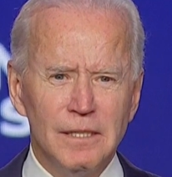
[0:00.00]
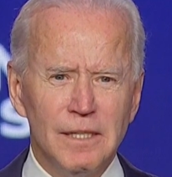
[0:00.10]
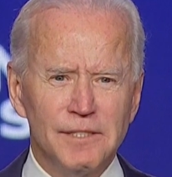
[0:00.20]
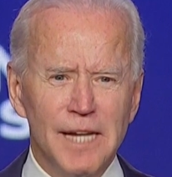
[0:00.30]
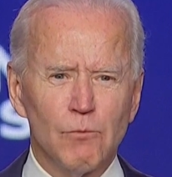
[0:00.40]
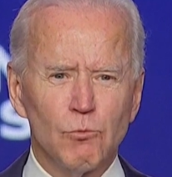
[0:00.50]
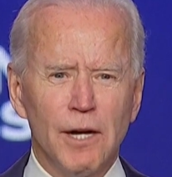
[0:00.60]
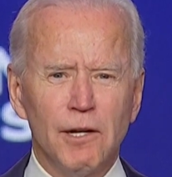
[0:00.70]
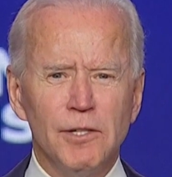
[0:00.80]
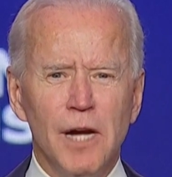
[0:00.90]
is that
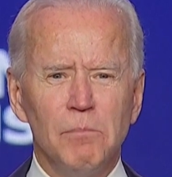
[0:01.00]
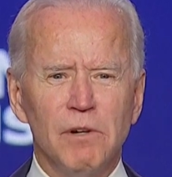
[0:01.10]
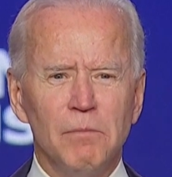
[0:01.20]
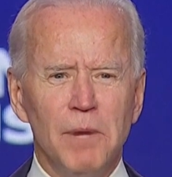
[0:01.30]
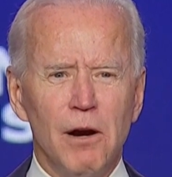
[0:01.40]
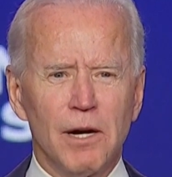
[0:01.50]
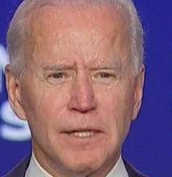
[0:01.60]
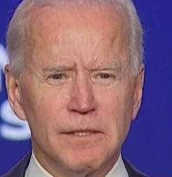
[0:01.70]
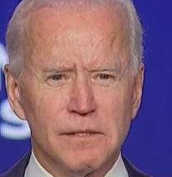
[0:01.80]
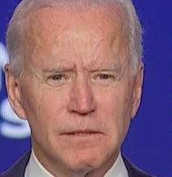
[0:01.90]
record number of
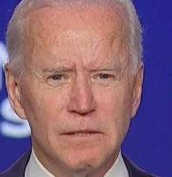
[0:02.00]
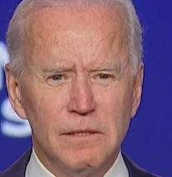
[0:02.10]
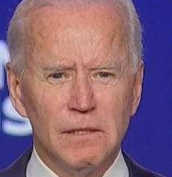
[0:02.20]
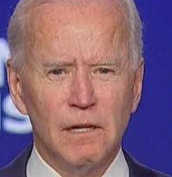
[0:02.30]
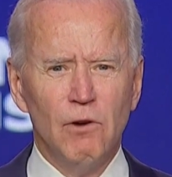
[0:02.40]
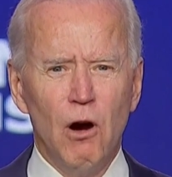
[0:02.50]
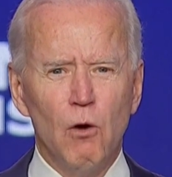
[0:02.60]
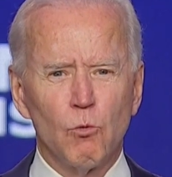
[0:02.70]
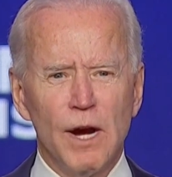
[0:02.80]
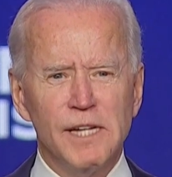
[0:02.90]
Americans of
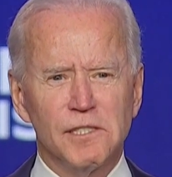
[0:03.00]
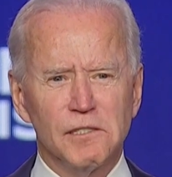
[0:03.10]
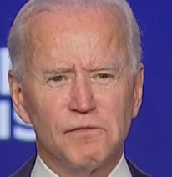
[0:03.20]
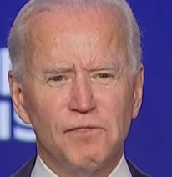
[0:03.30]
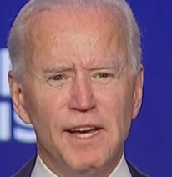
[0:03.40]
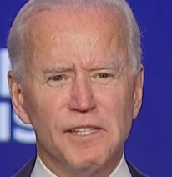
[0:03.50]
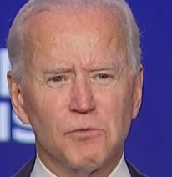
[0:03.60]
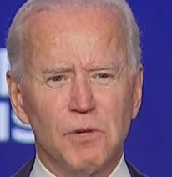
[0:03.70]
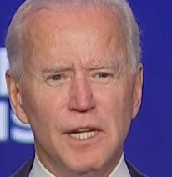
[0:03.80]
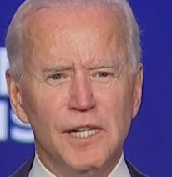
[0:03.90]
all races,
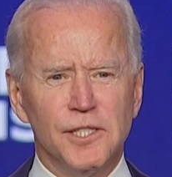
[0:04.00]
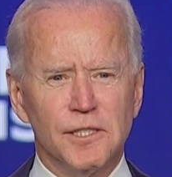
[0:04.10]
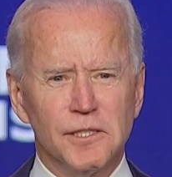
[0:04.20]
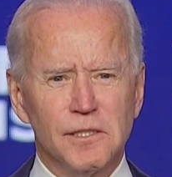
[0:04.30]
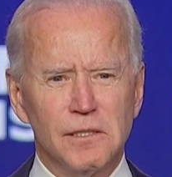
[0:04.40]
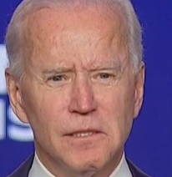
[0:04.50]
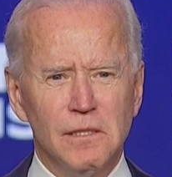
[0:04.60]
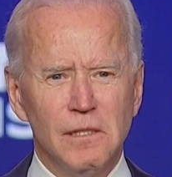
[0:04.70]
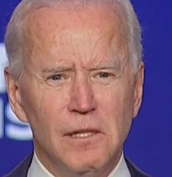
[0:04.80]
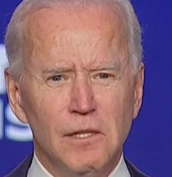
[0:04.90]
faiths, religions
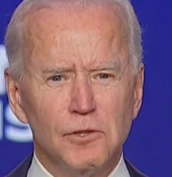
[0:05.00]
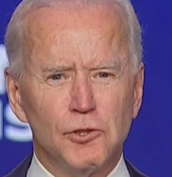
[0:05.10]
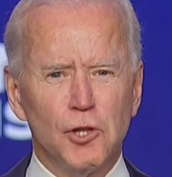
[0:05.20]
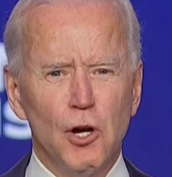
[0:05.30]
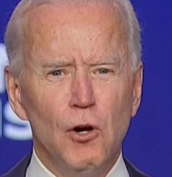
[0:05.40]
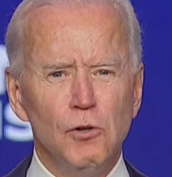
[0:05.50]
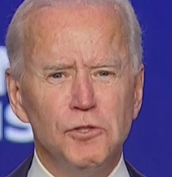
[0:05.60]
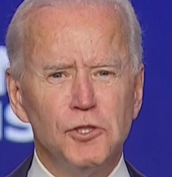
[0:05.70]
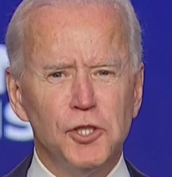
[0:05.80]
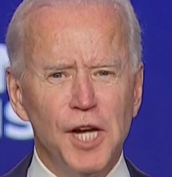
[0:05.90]

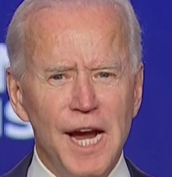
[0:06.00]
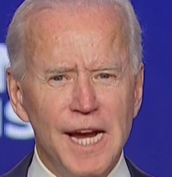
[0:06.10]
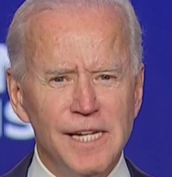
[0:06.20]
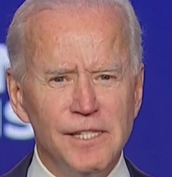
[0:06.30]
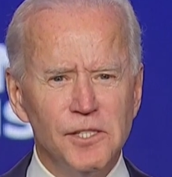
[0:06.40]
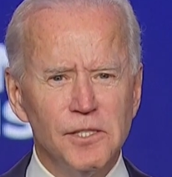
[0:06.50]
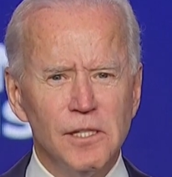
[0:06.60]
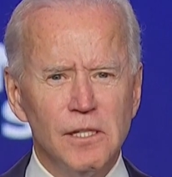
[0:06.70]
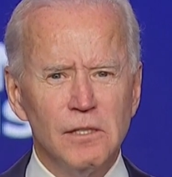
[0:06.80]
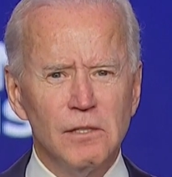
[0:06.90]
chose change
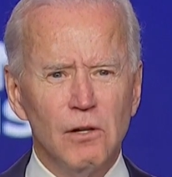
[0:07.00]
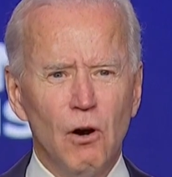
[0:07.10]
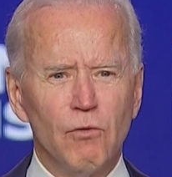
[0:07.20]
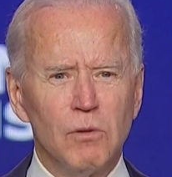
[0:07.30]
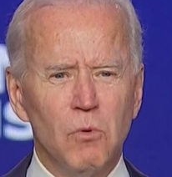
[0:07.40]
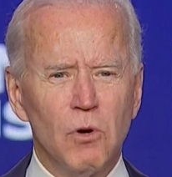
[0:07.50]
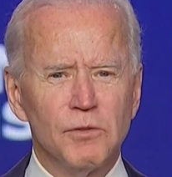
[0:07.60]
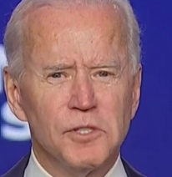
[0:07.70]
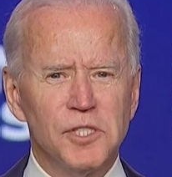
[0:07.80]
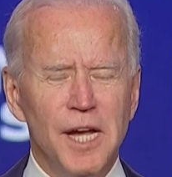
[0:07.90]
over more
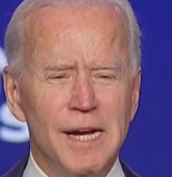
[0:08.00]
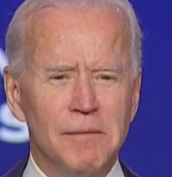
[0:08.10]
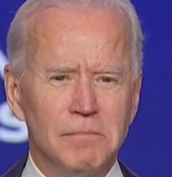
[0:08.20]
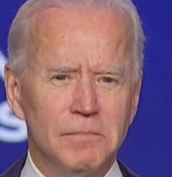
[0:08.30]
of the same.